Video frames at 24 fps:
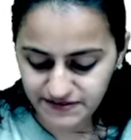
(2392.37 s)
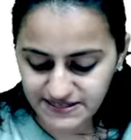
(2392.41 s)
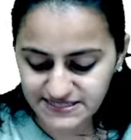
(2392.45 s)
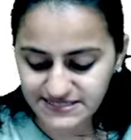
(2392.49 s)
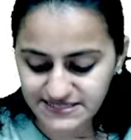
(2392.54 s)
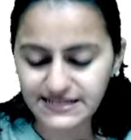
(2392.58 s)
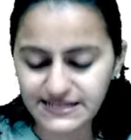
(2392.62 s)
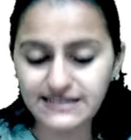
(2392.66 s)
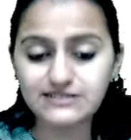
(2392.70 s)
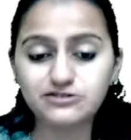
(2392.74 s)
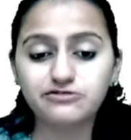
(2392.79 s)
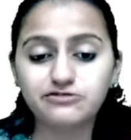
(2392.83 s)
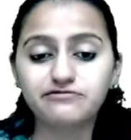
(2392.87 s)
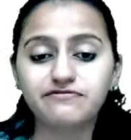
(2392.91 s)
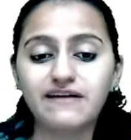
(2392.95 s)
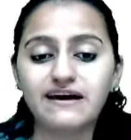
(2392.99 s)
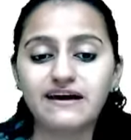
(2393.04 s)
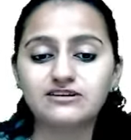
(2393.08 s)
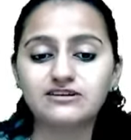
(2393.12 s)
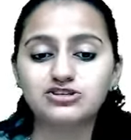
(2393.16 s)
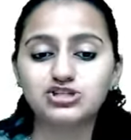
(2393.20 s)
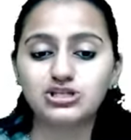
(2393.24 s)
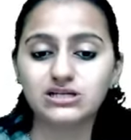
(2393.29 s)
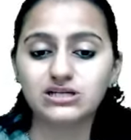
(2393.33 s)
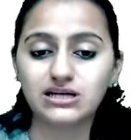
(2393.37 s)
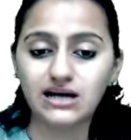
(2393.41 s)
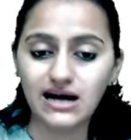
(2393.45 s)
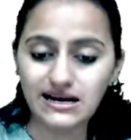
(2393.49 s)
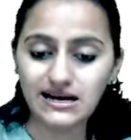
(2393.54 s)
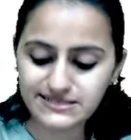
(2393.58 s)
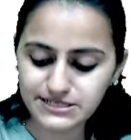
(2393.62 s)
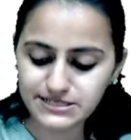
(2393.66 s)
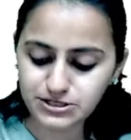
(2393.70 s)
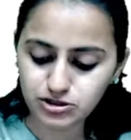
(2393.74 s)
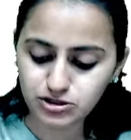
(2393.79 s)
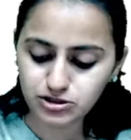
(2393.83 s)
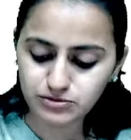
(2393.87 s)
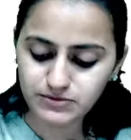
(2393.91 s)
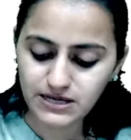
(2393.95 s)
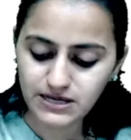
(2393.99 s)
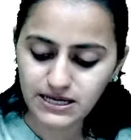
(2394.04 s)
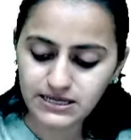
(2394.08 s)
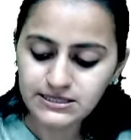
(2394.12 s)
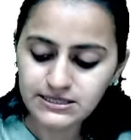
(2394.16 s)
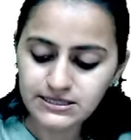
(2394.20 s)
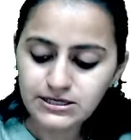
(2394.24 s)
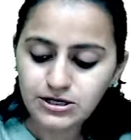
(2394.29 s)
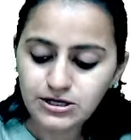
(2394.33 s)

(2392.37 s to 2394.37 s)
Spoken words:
is nasopharyngeal carcinoma,